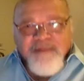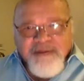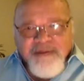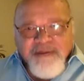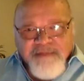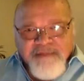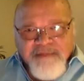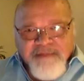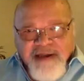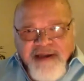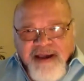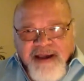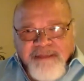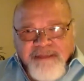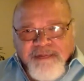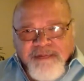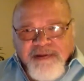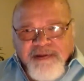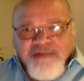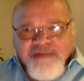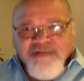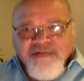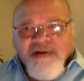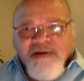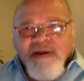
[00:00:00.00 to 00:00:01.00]
in
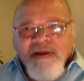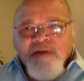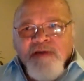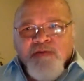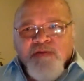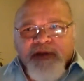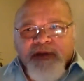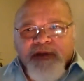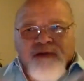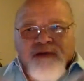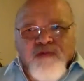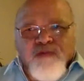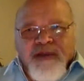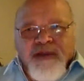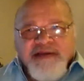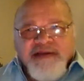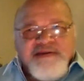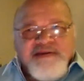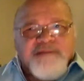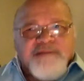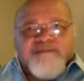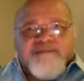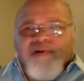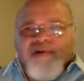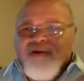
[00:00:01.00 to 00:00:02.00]
Minneapolis, we had weeks
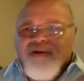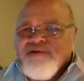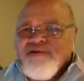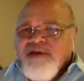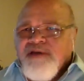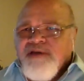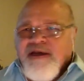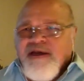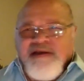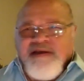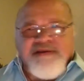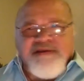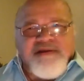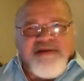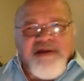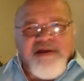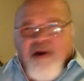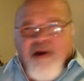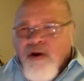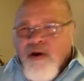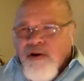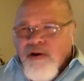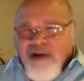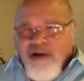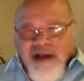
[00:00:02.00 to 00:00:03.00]
of protests and
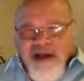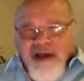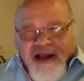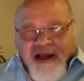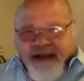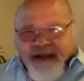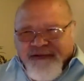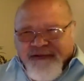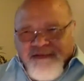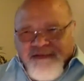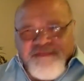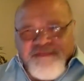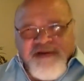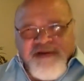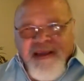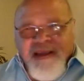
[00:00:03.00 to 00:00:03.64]
all kinds of